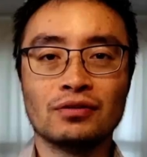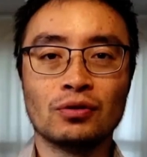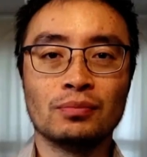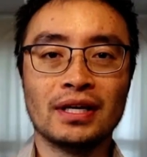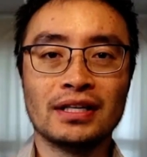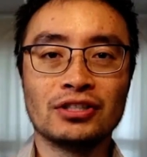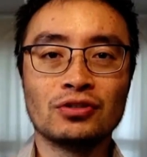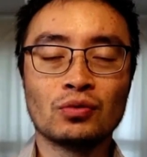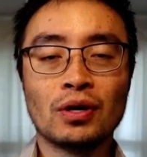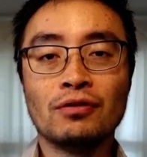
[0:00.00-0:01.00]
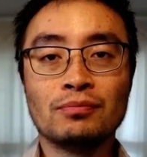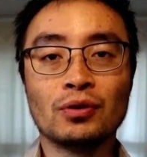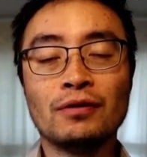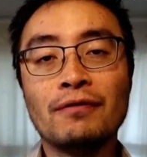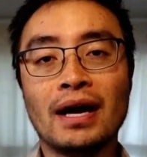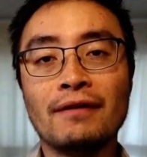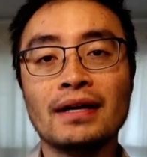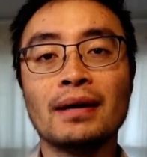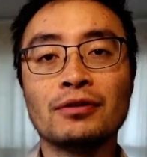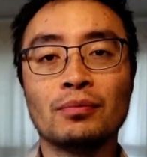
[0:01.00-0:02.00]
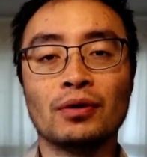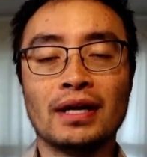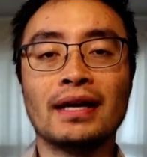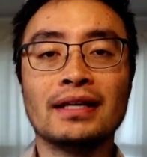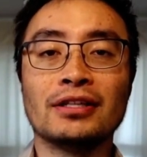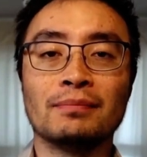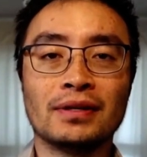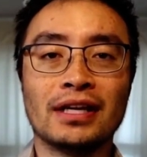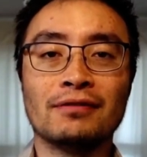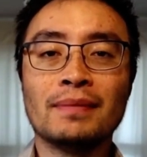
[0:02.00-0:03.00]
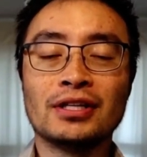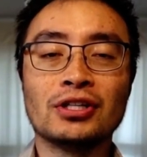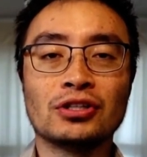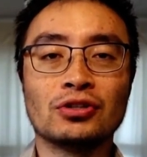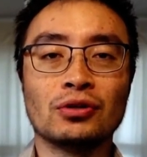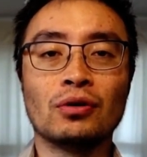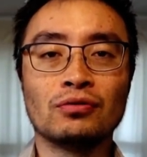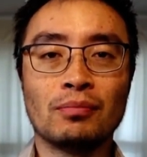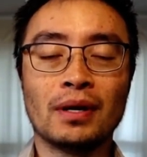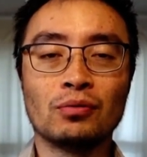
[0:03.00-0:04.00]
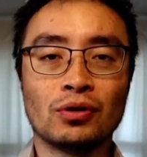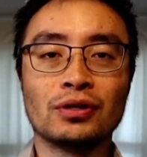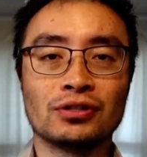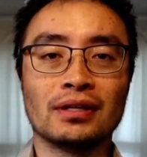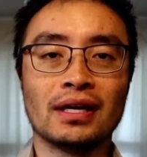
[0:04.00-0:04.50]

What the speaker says: Your brain is 12.5 times more likely to believe my gesture over my words.